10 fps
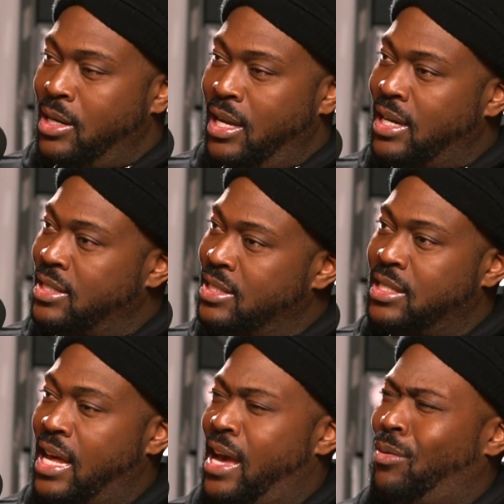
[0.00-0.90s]
Niggas
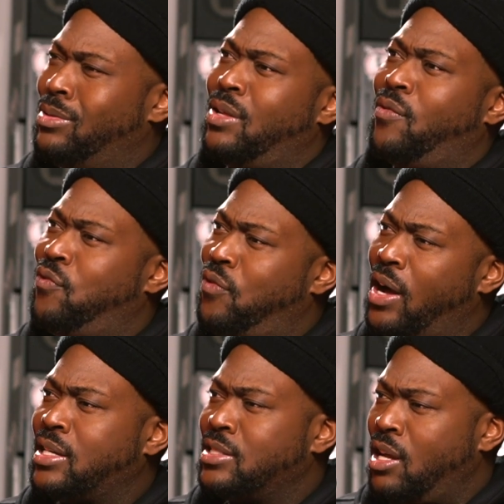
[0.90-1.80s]
is like, what the
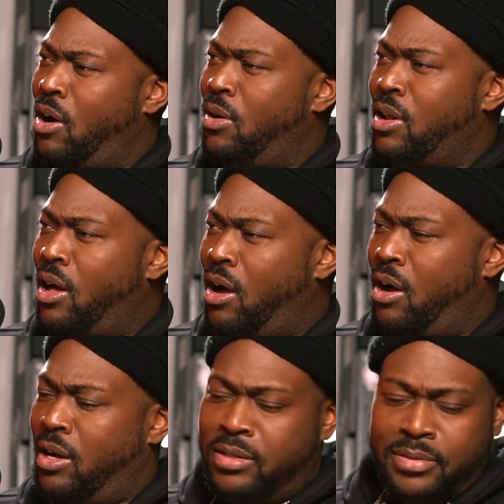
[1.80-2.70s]
fuck is going
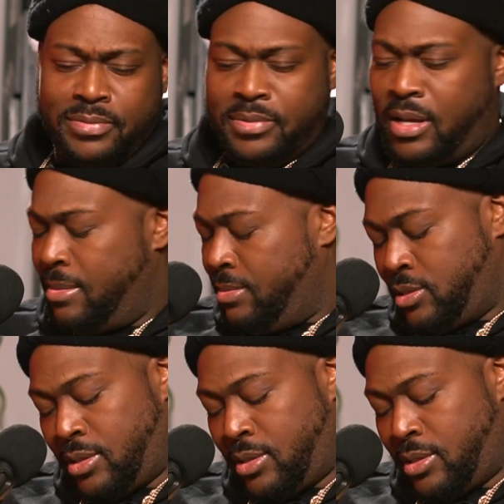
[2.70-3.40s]
on? This